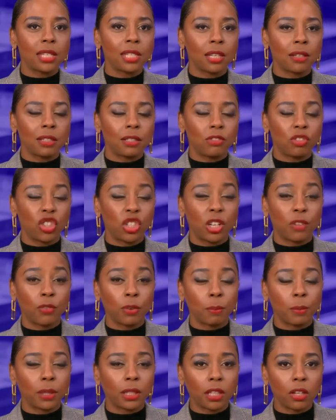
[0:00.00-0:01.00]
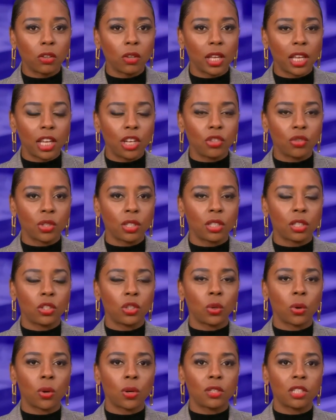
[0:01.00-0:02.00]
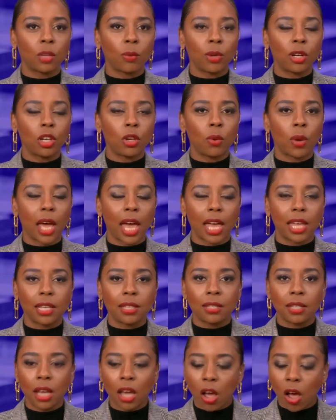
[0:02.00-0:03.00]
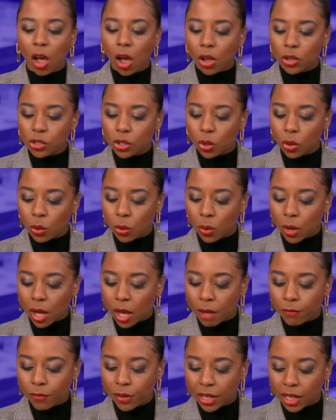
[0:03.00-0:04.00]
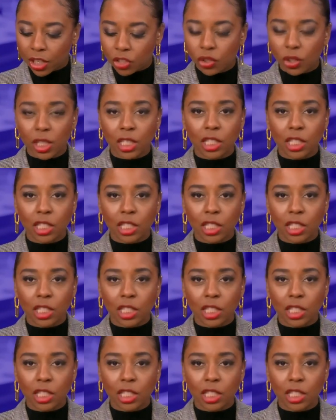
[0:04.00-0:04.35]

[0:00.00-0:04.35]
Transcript: such different political interests as yours, someone who has also financially